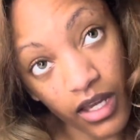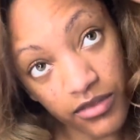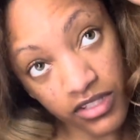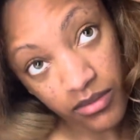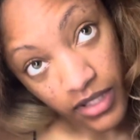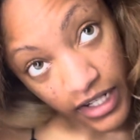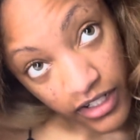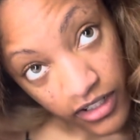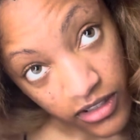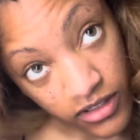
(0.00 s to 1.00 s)
just a black
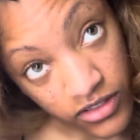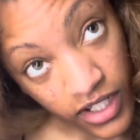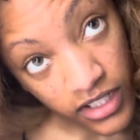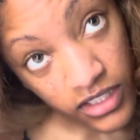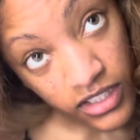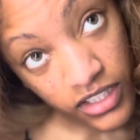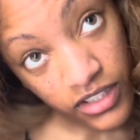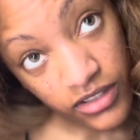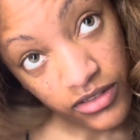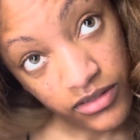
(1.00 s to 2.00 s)
girl trying to look
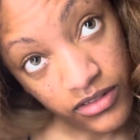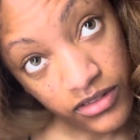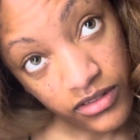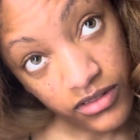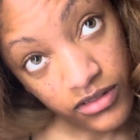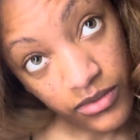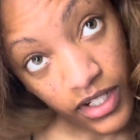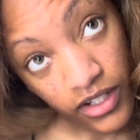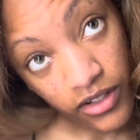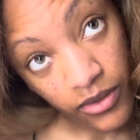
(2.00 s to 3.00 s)
cute when I
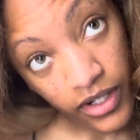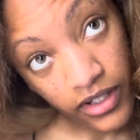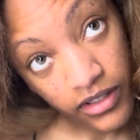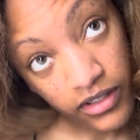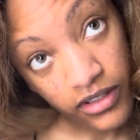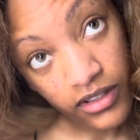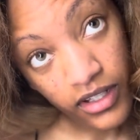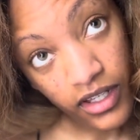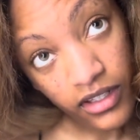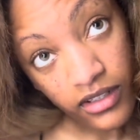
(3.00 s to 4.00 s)
go to work,
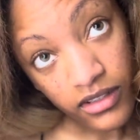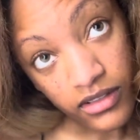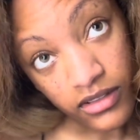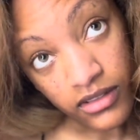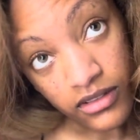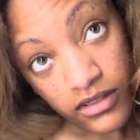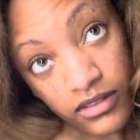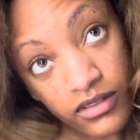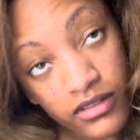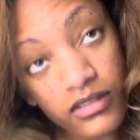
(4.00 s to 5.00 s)
okay?
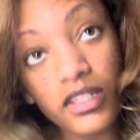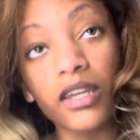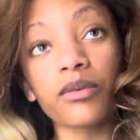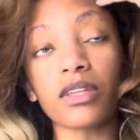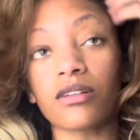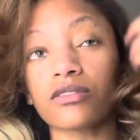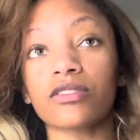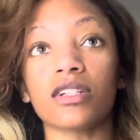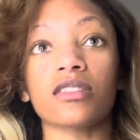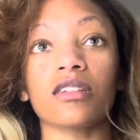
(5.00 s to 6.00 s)
Okay, without
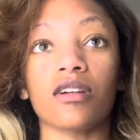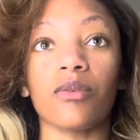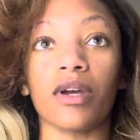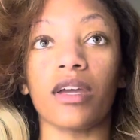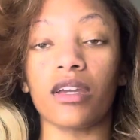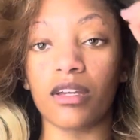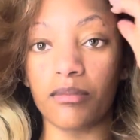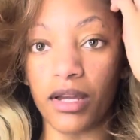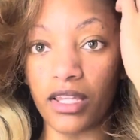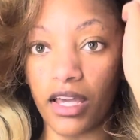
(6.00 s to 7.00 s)
stressing away
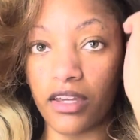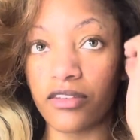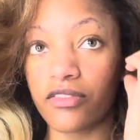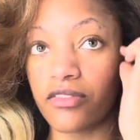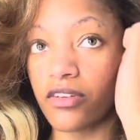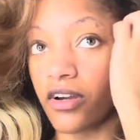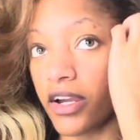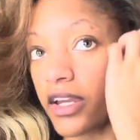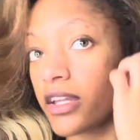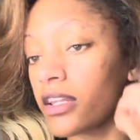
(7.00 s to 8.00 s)
my life, all
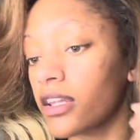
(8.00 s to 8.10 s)
right?